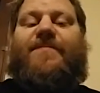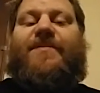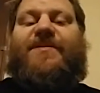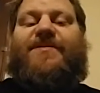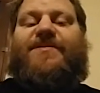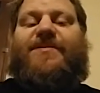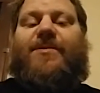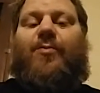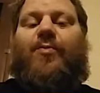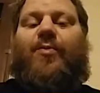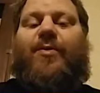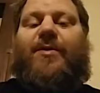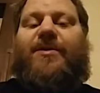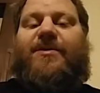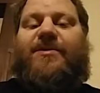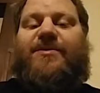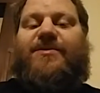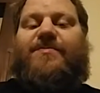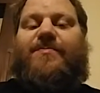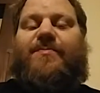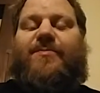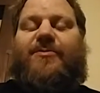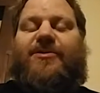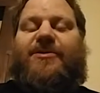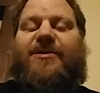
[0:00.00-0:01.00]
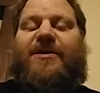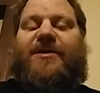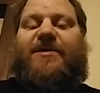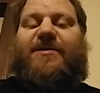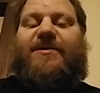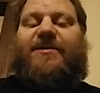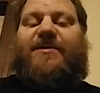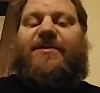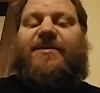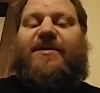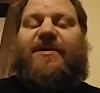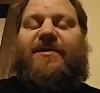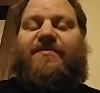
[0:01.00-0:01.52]
It's a witness
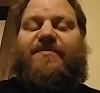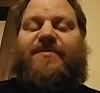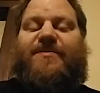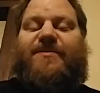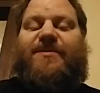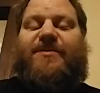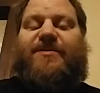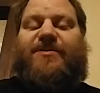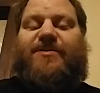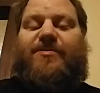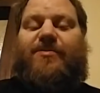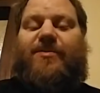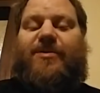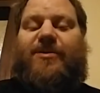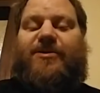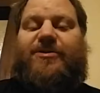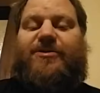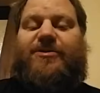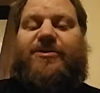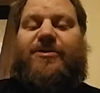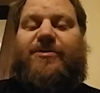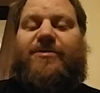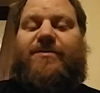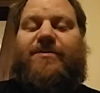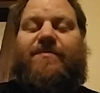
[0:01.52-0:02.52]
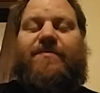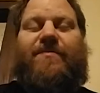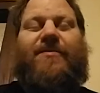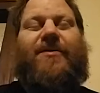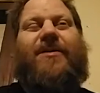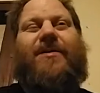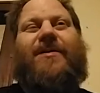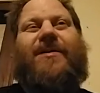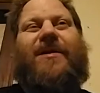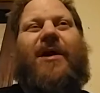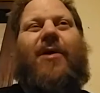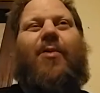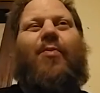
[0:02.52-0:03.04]
protected type of situation,
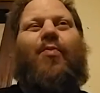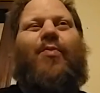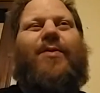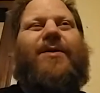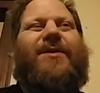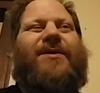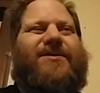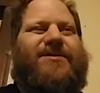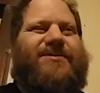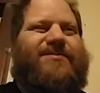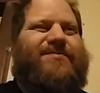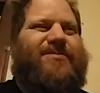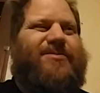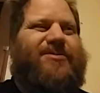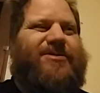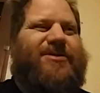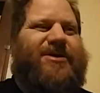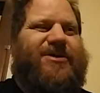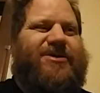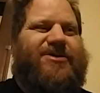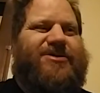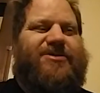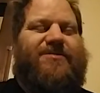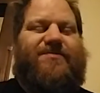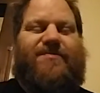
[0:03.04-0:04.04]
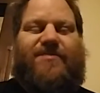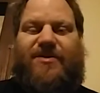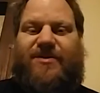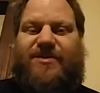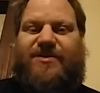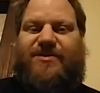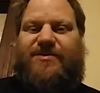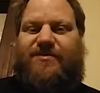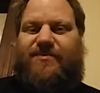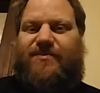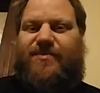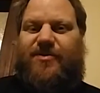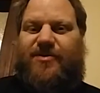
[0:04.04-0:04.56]
but not witness protection, but
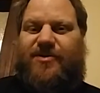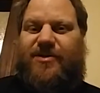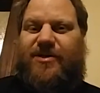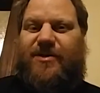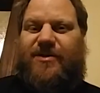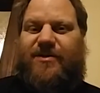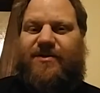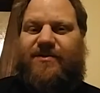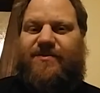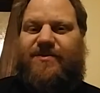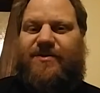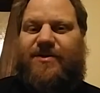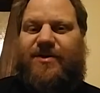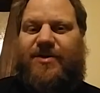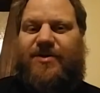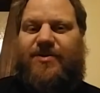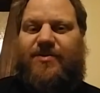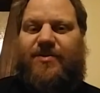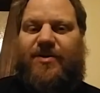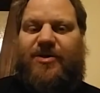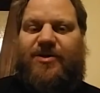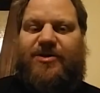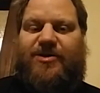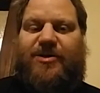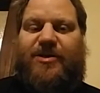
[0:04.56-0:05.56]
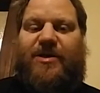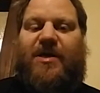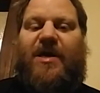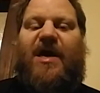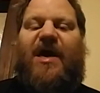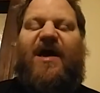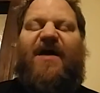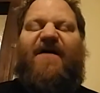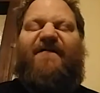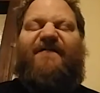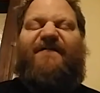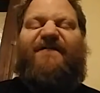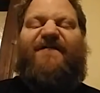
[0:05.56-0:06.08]
it's a protective situation,
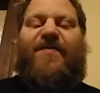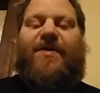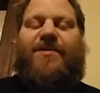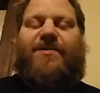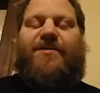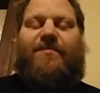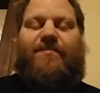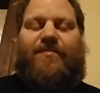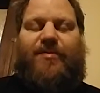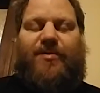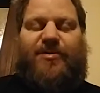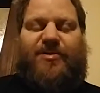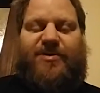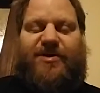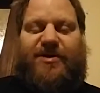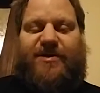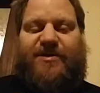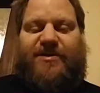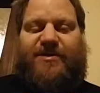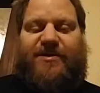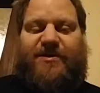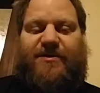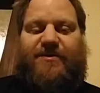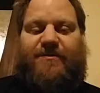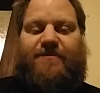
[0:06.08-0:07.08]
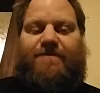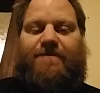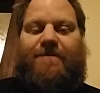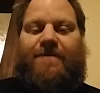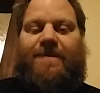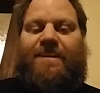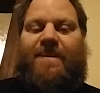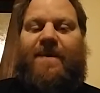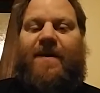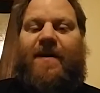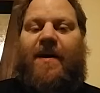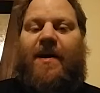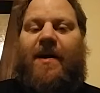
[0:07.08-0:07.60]
victim protecting,
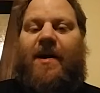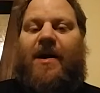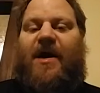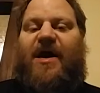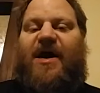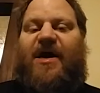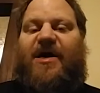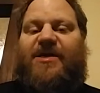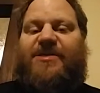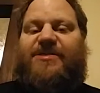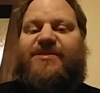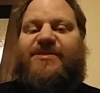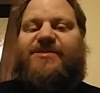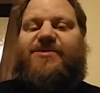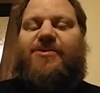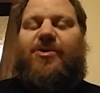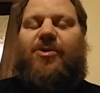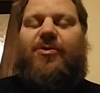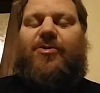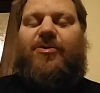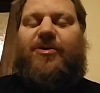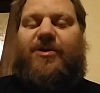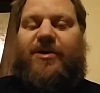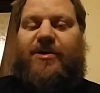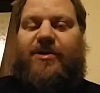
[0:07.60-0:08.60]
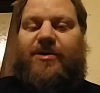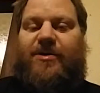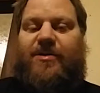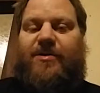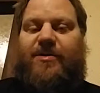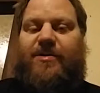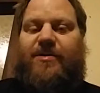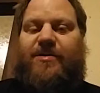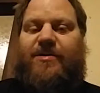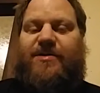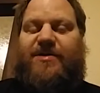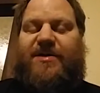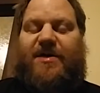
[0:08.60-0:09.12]
stalking
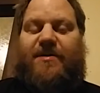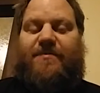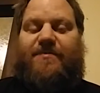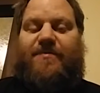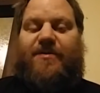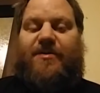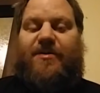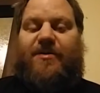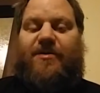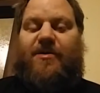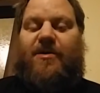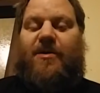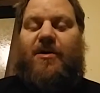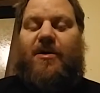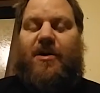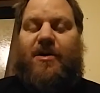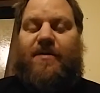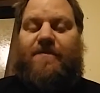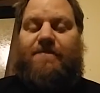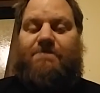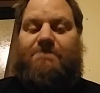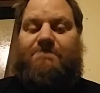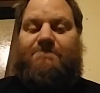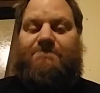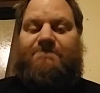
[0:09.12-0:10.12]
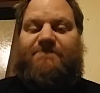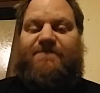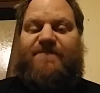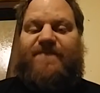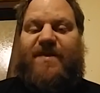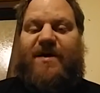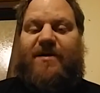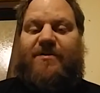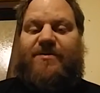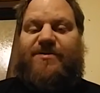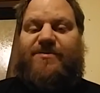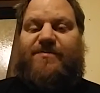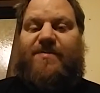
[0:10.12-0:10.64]
type of crime.
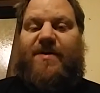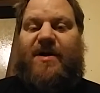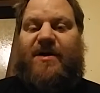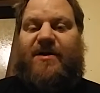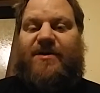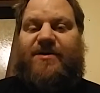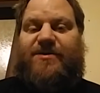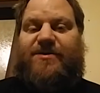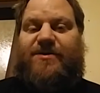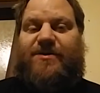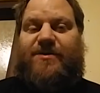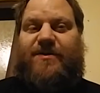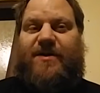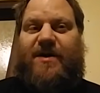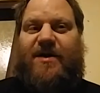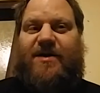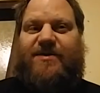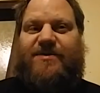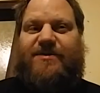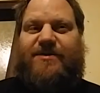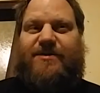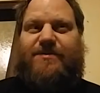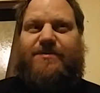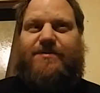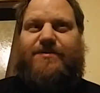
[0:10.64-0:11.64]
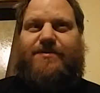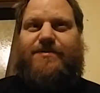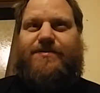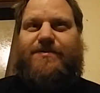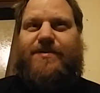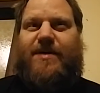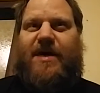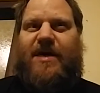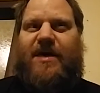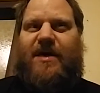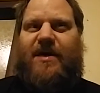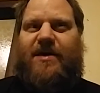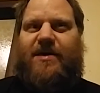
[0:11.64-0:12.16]
That was back in
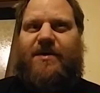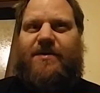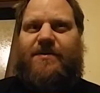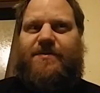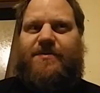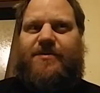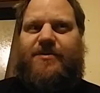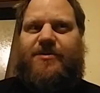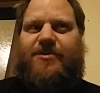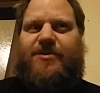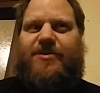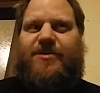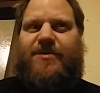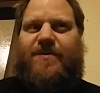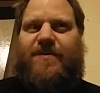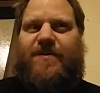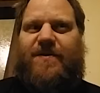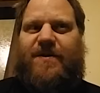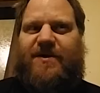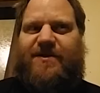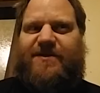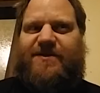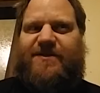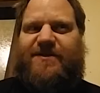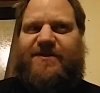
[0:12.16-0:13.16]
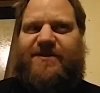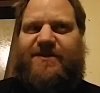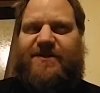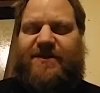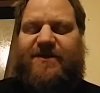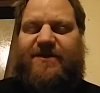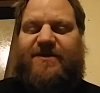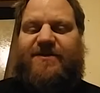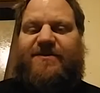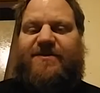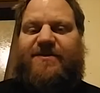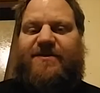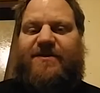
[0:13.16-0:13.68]
2005 or
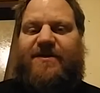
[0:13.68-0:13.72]
2006,